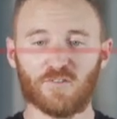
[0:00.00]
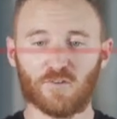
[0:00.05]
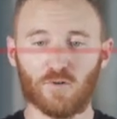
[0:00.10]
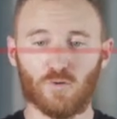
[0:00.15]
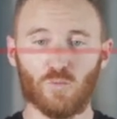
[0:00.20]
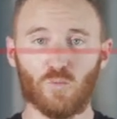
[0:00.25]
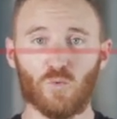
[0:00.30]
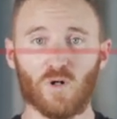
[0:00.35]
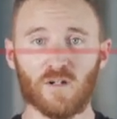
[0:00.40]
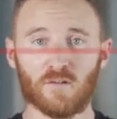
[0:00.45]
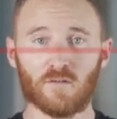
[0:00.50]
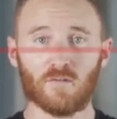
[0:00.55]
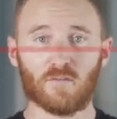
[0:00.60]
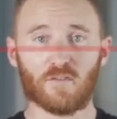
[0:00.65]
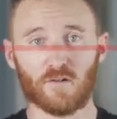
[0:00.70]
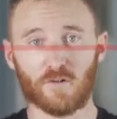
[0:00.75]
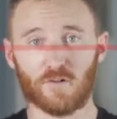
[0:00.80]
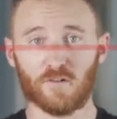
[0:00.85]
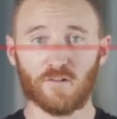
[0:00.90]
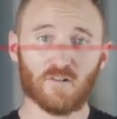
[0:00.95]
So
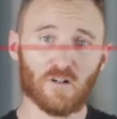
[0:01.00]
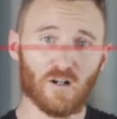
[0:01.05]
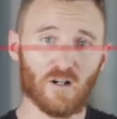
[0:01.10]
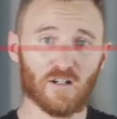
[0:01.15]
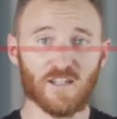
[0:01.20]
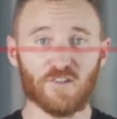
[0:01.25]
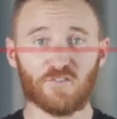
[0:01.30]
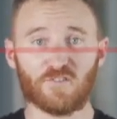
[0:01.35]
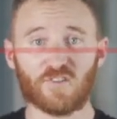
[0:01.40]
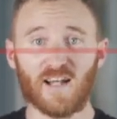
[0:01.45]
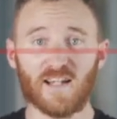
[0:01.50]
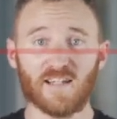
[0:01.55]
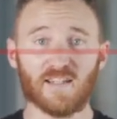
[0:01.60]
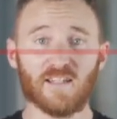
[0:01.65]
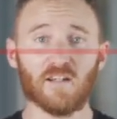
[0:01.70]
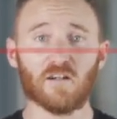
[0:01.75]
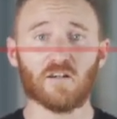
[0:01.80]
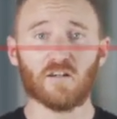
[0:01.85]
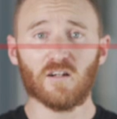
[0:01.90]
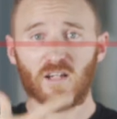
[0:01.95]
1/3 on each side
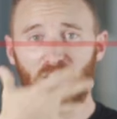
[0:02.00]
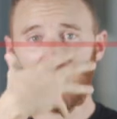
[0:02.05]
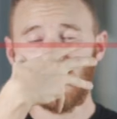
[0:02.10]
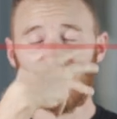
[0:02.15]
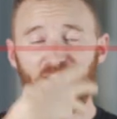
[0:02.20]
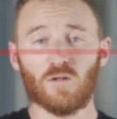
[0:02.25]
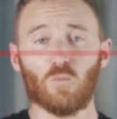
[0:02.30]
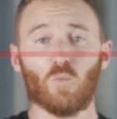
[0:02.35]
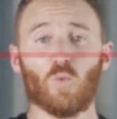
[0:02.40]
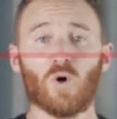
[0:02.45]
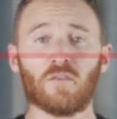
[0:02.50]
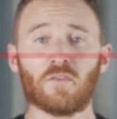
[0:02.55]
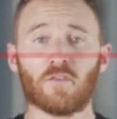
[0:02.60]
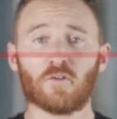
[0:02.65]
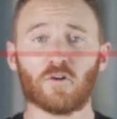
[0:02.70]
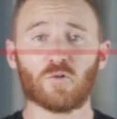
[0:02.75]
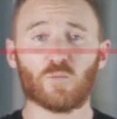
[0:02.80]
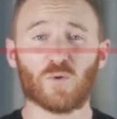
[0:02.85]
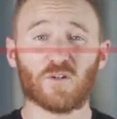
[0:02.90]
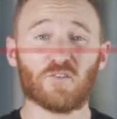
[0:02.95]
here, and then
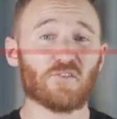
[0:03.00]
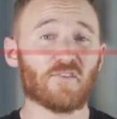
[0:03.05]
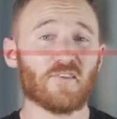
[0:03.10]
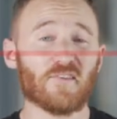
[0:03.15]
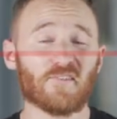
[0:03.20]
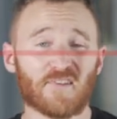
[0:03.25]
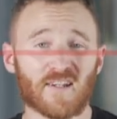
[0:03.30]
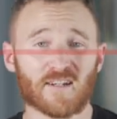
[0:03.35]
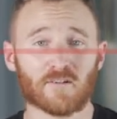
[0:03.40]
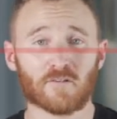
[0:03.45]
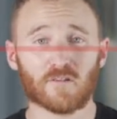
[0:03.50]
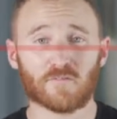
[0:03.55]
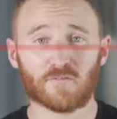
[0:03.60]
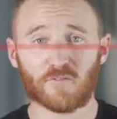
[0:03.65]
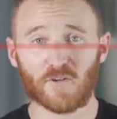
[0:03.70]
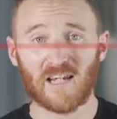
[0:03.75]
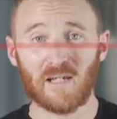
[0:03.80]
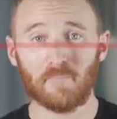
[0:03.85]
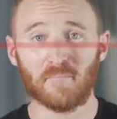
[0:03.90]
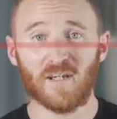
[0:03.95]
1/3, which is the center of the
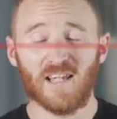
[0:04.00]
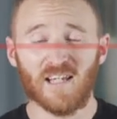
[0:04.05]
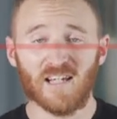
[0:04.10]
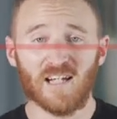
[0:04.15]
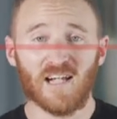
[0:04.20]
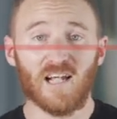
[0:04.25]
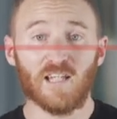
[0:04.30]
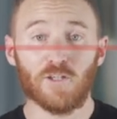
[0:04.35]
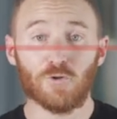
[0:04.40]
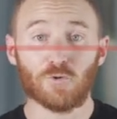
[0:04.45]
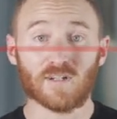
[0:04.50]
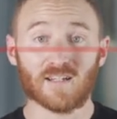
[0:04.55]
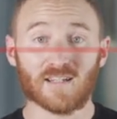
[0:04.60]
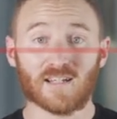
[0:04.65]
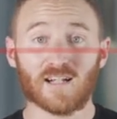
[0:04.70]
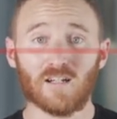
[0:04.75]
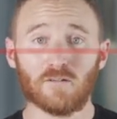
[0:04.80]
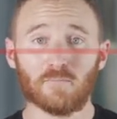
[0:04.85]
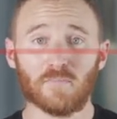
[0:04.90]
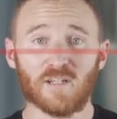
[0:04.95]
frame. And you can
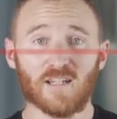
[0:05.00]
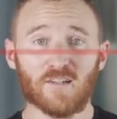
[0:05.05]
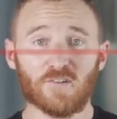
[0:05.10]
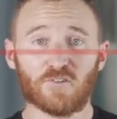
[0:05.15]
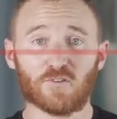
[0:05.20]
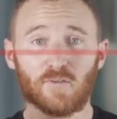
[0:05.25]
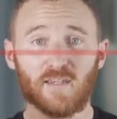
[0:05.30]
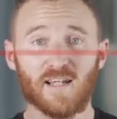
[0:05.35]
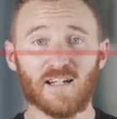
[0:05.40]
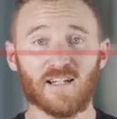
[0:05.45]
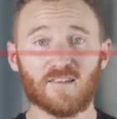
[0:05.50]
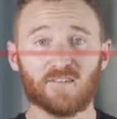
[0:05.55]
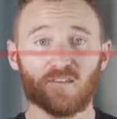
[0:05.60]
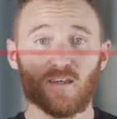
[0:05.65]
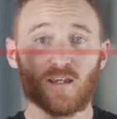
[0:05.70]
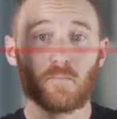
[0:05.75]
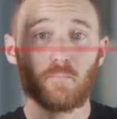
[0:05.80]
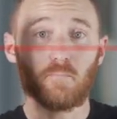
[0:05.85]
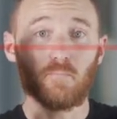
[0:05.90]
cut me so that it's like,